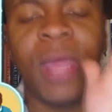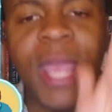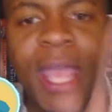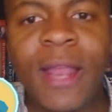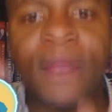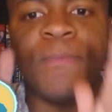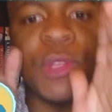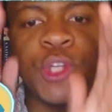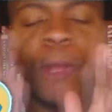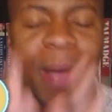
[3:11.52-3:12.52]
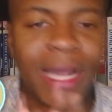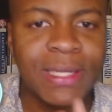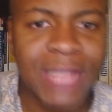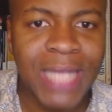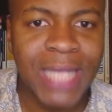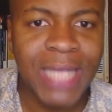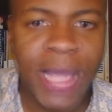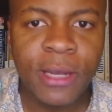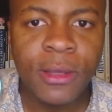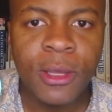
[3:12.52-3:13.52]
in Joe Biden's
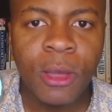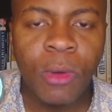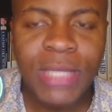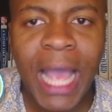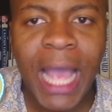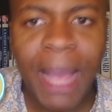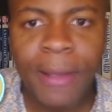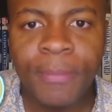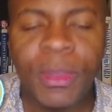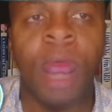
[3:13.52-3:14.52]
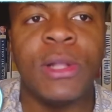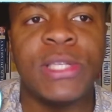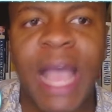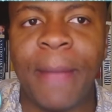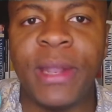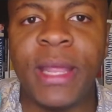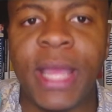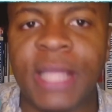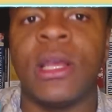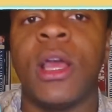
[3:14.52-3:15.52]
cabinet, what's happening? What's happening
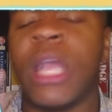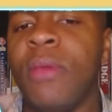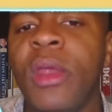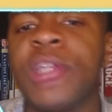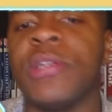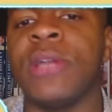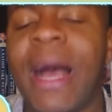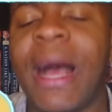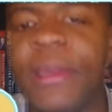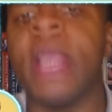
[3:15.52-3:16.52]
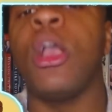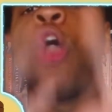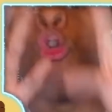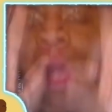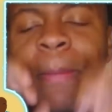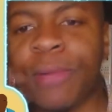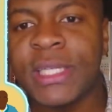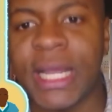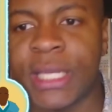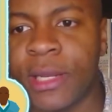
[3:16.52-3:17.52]
is communities are not being
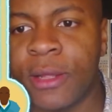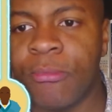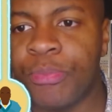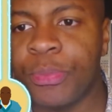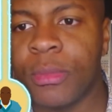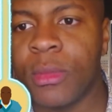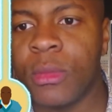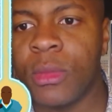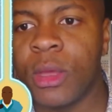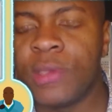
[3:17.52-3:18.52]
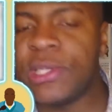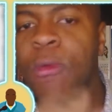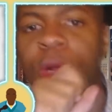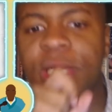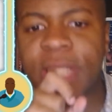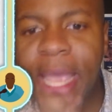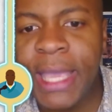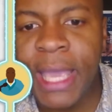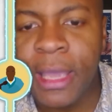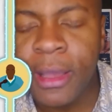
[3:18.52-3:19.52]
represented. So we're
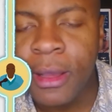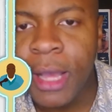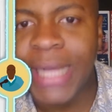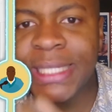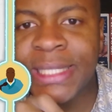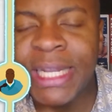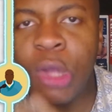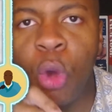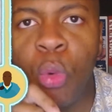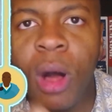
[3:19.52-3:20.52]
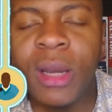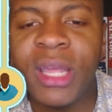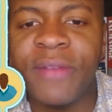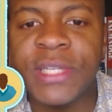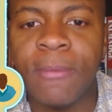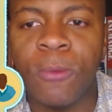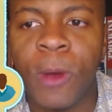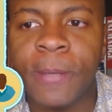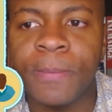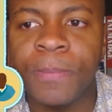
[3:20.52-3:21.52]
taking a single quality of
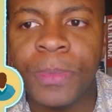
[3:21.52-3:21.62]
someone,